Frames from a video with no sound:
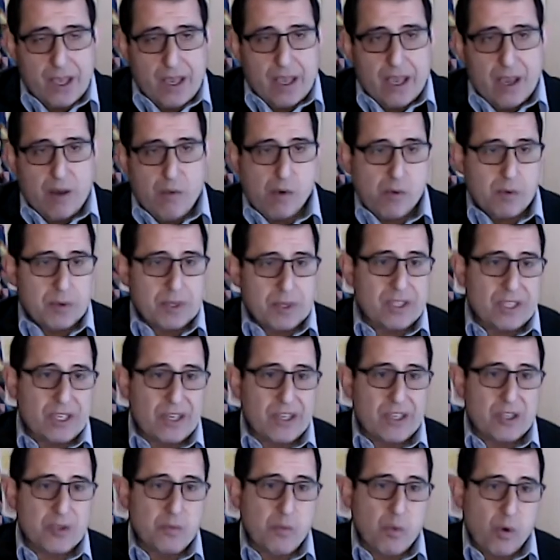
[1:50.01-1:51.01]
And what we're seeing
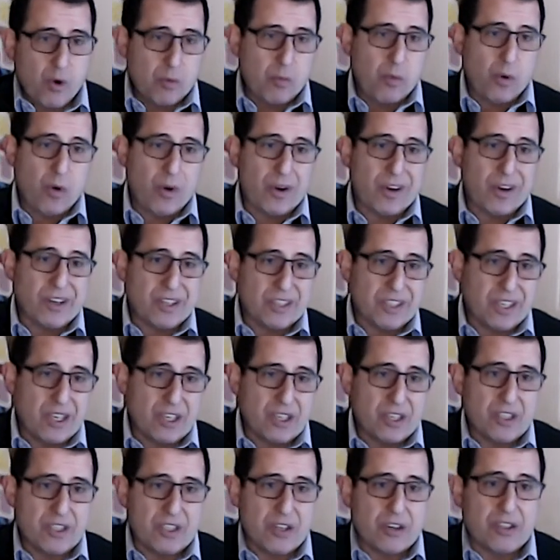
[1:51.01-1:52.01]
is more and more
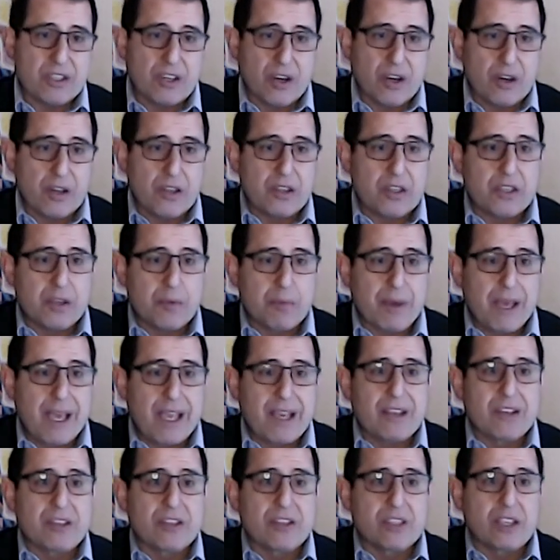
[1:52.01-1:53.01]
organizations are starting to sit
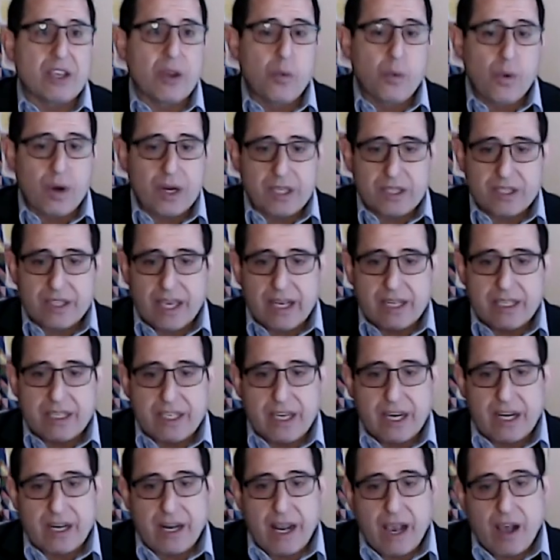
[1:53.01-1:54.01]
back and say, what is that
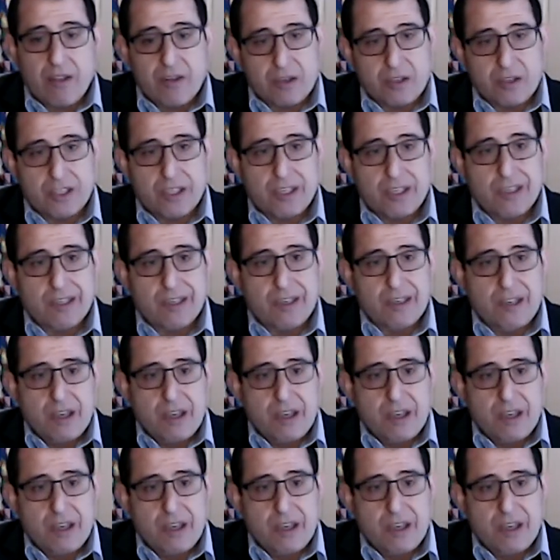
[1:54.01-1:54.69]
technology